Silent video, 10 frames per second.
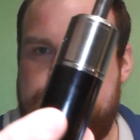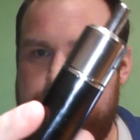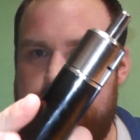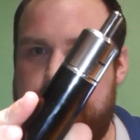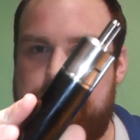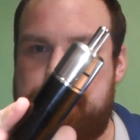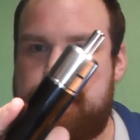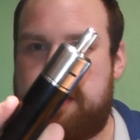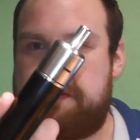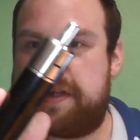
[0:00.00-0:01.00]
You
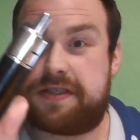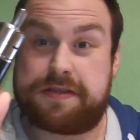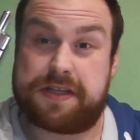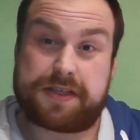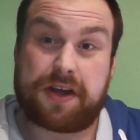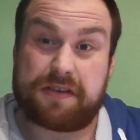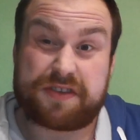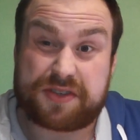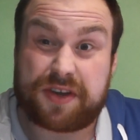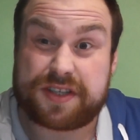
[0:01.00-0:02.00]
know, it's kind of
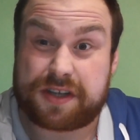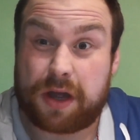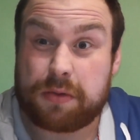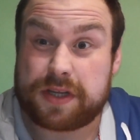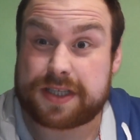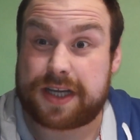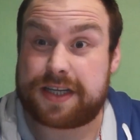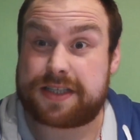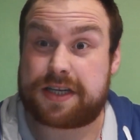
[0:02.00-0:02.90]
designed to go with this Hades,